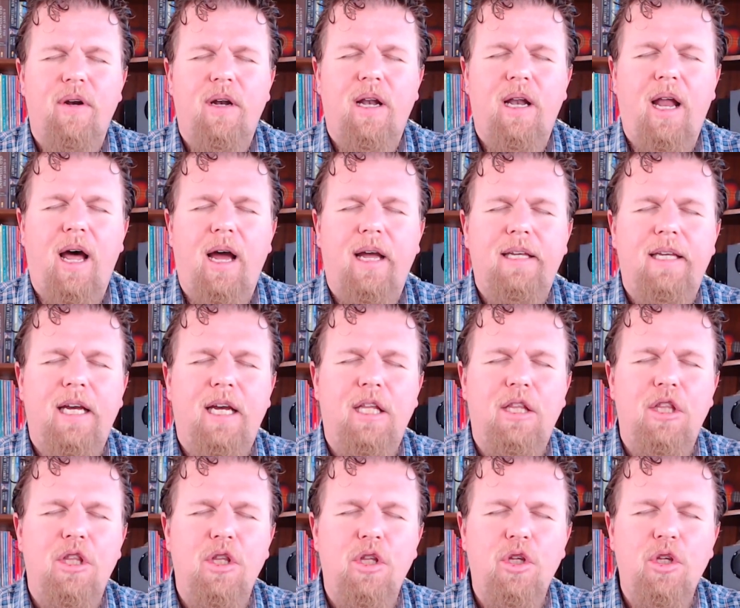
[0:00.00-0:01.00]
like a
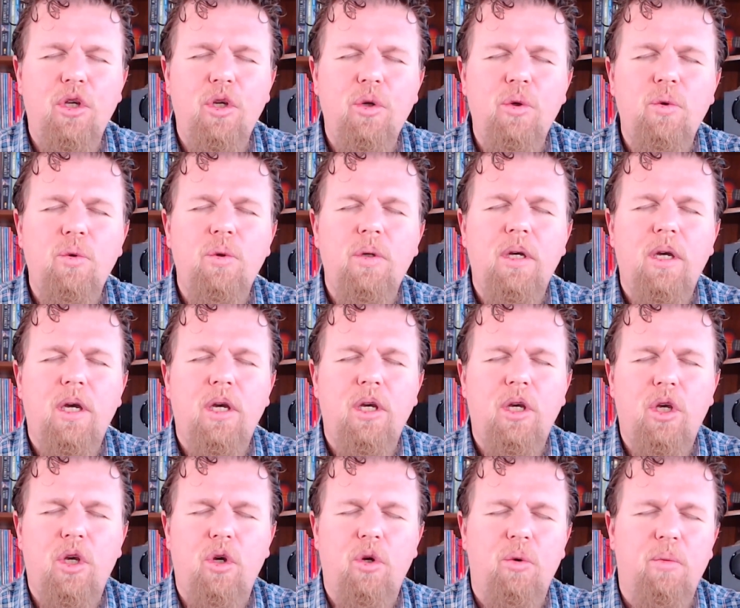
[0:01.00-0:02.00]
new
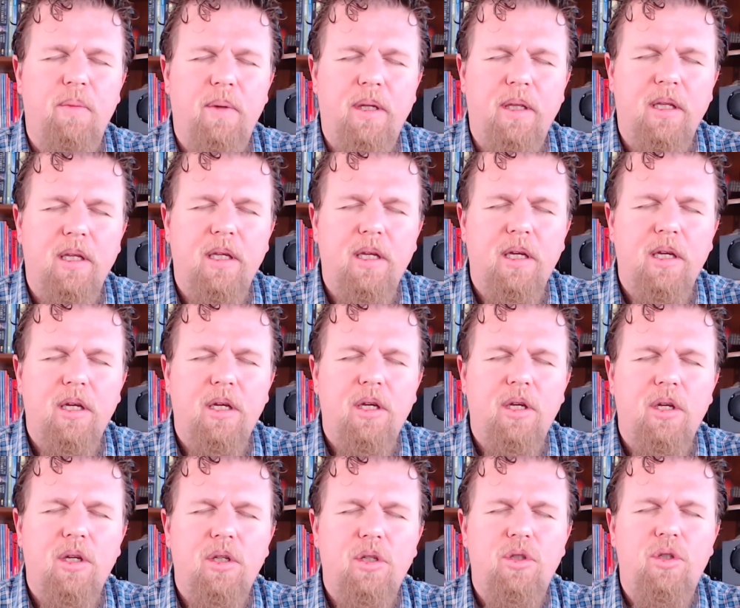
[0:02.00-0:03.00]
human
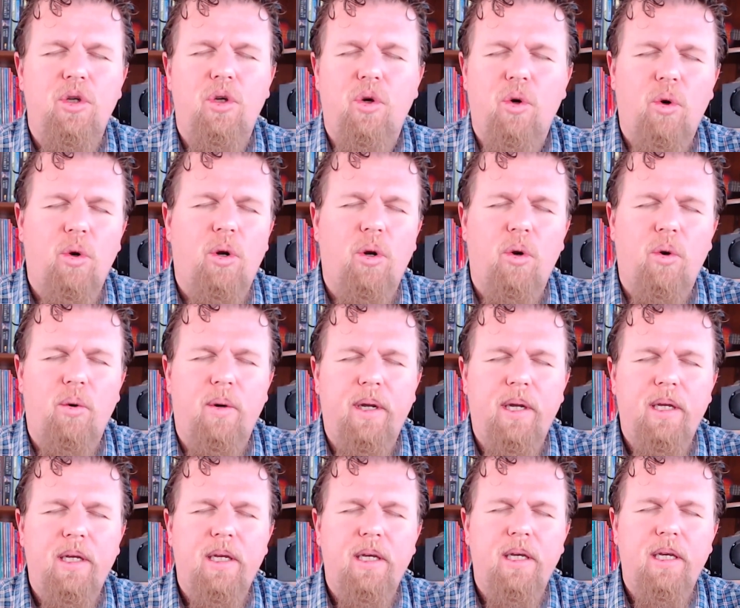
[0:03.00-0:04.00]
to your
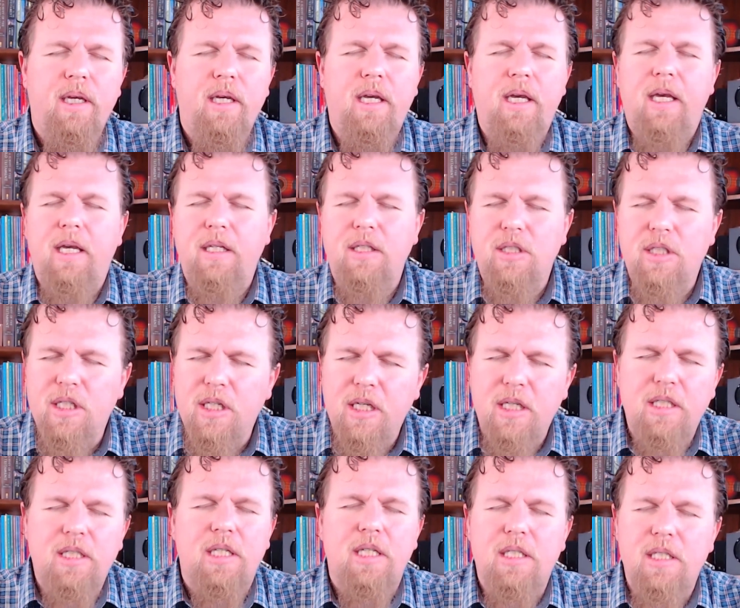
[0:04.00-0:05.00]
glory. In
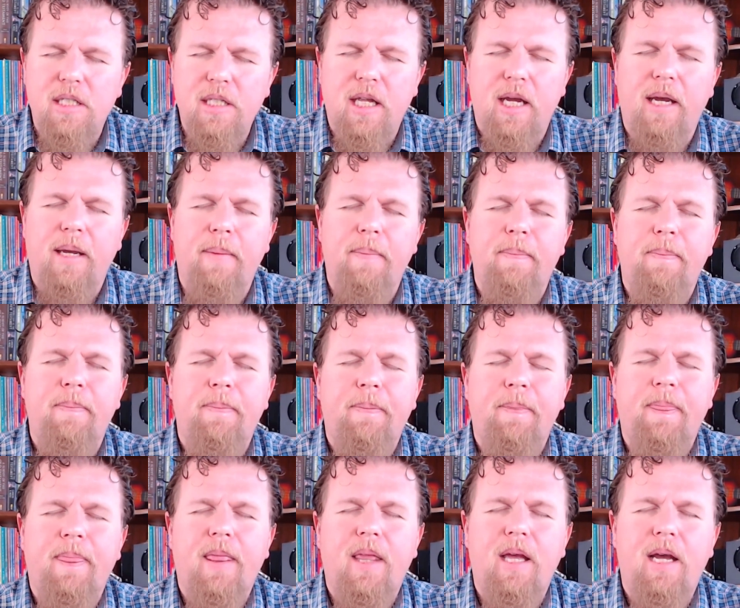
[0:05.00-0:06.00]
Jesus' name,
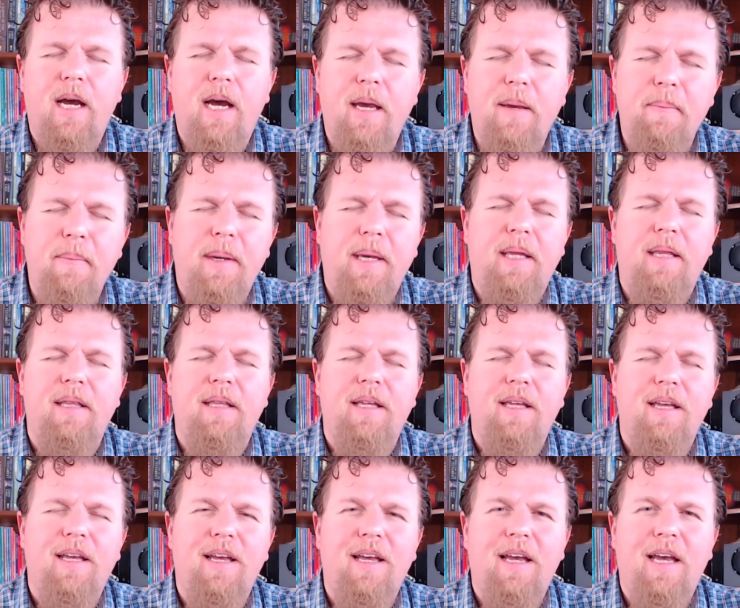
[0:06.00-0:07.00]
amen
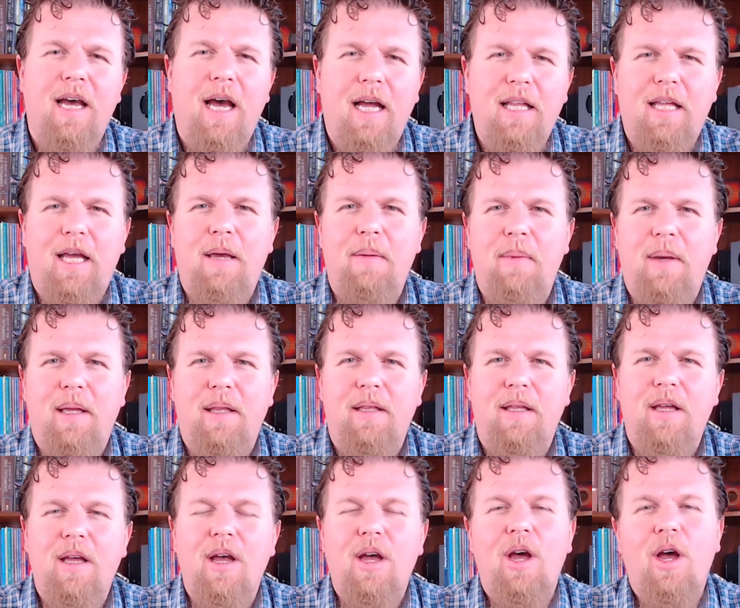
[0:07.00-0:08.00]
and amen.
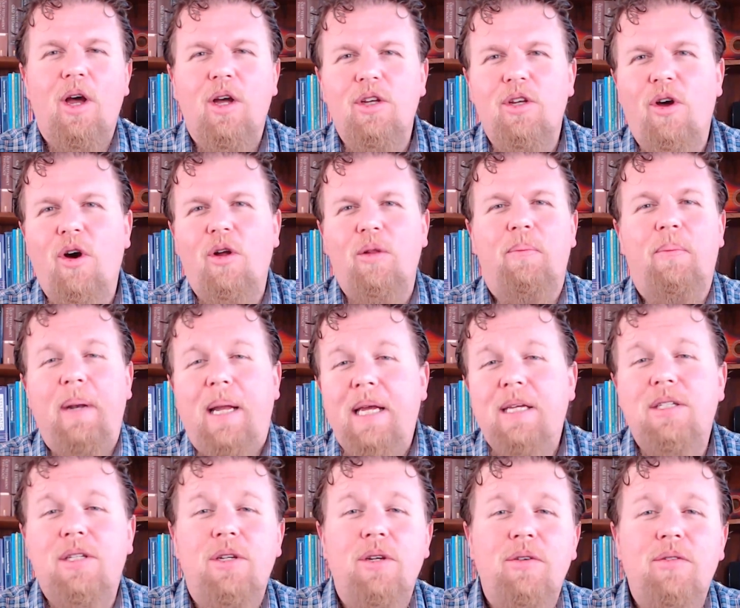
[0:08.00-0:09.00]
God
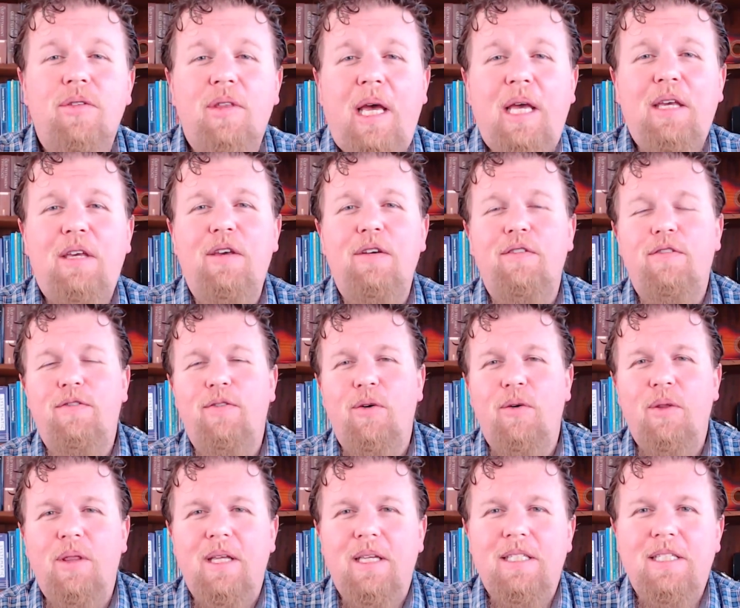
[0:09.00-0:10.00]
bless you. Thank you
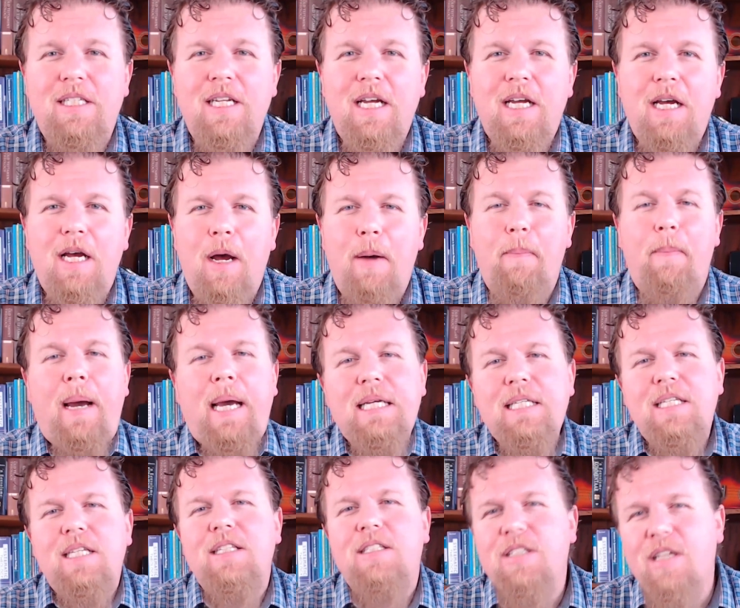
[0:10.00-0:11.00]
for this
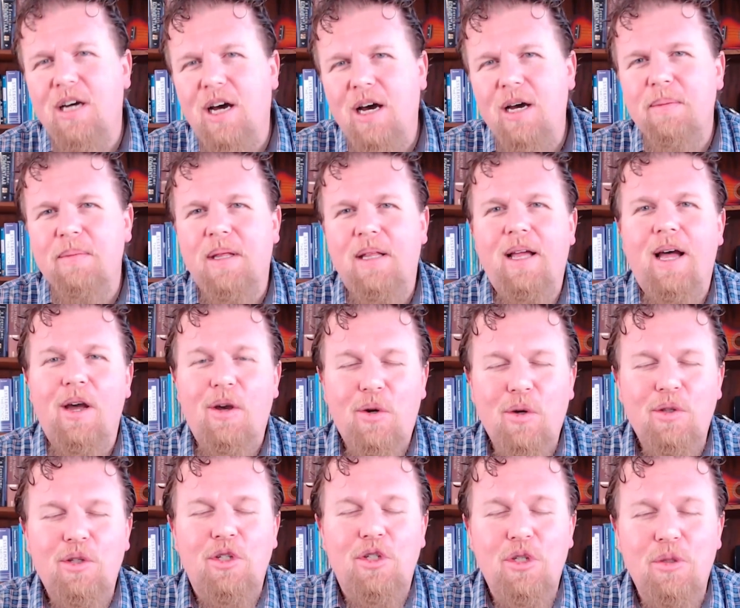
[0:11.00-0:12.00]
amazing time that I
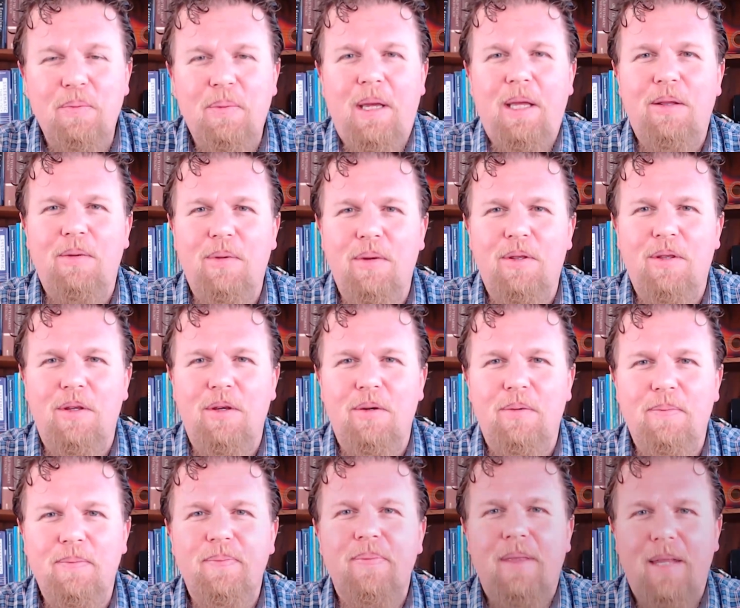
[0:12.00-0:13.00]
got to spend with you.
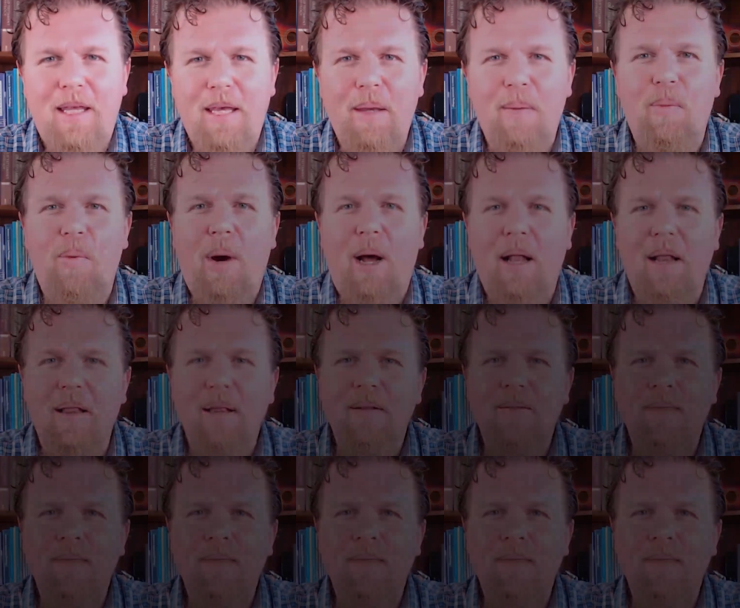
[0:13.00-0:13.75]
Keep well.